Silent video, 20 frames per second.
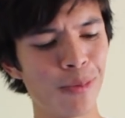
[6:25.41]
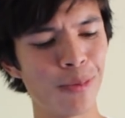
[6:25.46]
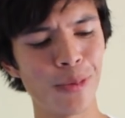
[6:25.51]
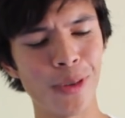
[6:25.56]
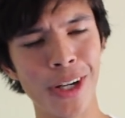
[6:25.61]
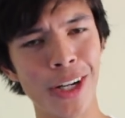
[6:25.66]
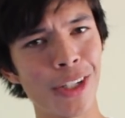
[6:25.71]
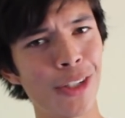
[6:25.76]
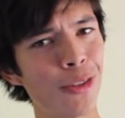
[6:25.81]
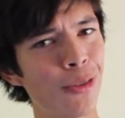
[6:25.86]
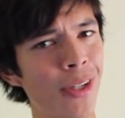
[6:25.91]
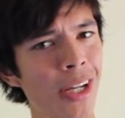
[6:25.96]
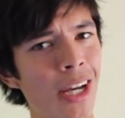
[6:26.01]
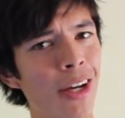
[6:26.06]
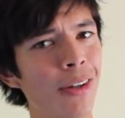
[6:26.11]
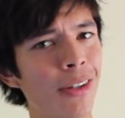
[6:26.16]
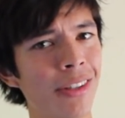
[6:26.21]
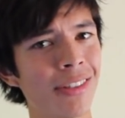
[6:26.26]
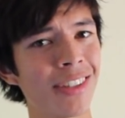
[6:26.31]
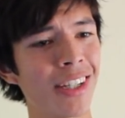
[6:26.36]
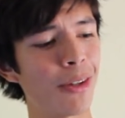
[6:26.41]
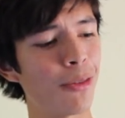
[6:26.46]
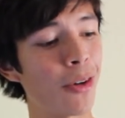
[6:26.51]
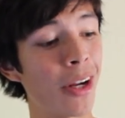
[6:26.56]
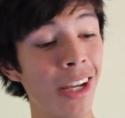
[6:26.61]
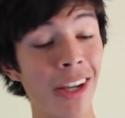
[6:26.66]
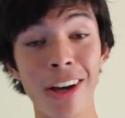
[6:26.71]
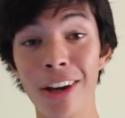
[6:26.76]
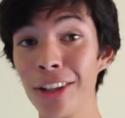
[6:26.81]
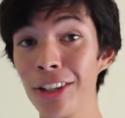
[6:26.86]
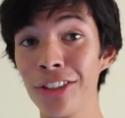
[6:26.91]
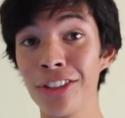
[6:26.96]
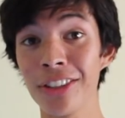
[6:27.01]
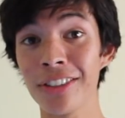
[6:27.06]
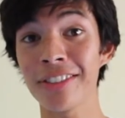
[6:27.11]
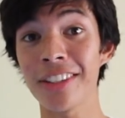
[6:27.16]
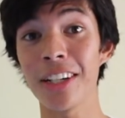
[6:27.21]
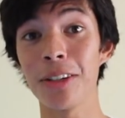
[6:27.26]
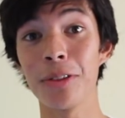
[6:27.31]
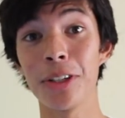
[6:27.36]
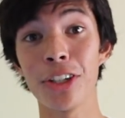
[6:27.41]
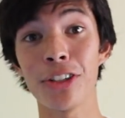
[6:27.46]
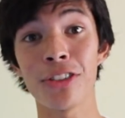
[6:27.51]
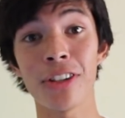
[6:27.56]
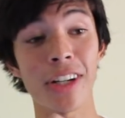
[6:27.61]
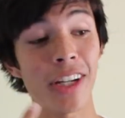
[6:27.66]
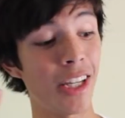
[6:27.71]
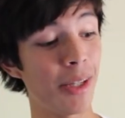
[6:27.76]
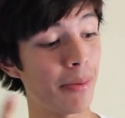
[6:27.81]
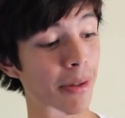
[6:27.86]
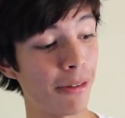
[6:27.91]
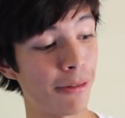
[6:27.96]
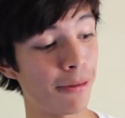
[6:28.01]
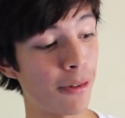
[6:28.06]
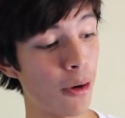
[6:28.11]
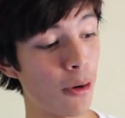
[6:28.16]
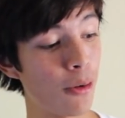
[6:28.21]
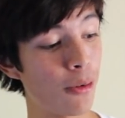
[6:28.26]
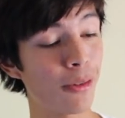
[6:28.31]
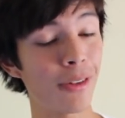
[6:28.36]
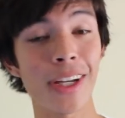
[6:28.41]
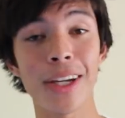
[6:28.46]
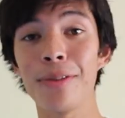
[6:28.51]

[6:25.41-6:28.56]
what I do now is I write all the tricks that I want to try in my phone.